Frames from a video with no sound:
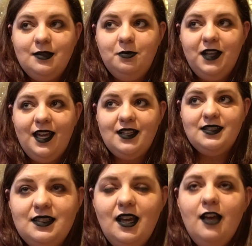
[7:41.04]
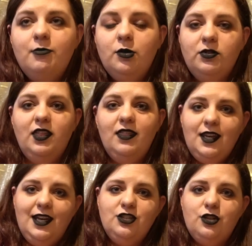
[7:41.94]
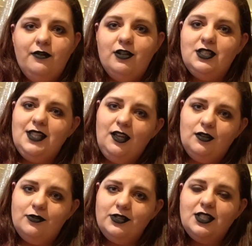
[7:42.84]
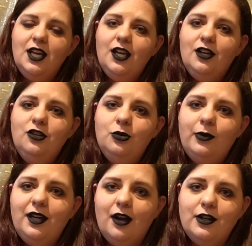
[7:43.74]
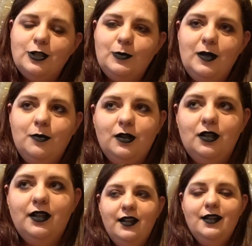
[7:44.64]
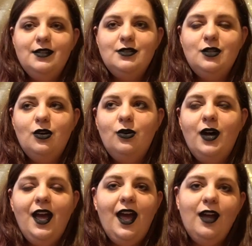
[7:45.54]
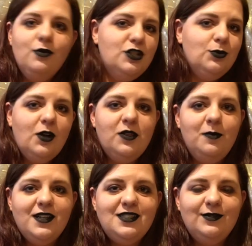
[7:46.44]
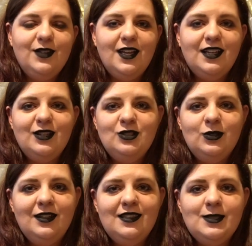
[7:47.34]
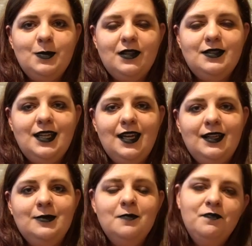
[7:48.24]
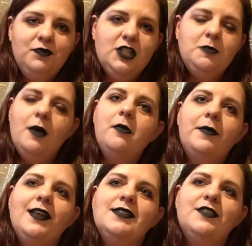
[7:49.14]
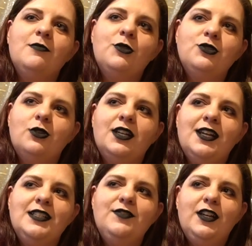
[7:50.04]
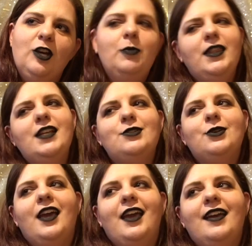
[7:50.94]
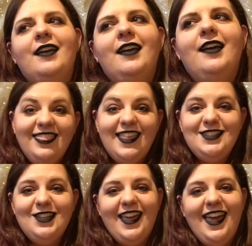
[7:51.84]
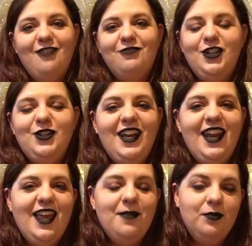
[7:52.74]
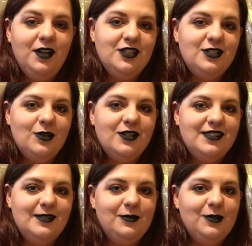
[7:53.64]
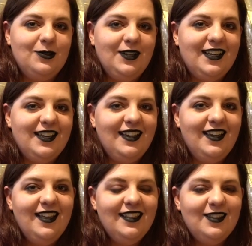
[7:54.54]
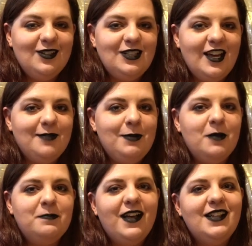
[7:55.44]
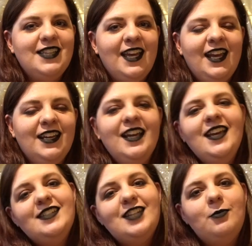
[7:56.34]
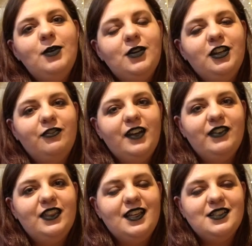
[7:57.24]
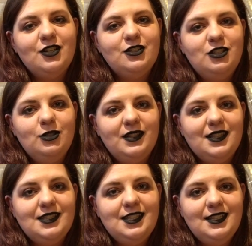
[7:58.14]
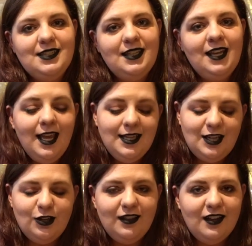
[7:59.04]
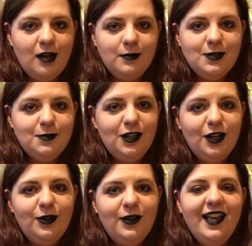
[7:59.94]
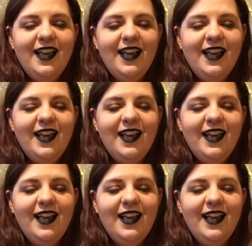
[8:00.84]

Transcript: in plants but within the nature of ourselves and who we are as people so I wish you all the best of luck enjoying this Beltane this probably isn't the most organized video but that's okay that's all I have for you today pretty short simple quick that'll talk about Beltane. Tell me what your favorite things are to do in this season down in the comments below.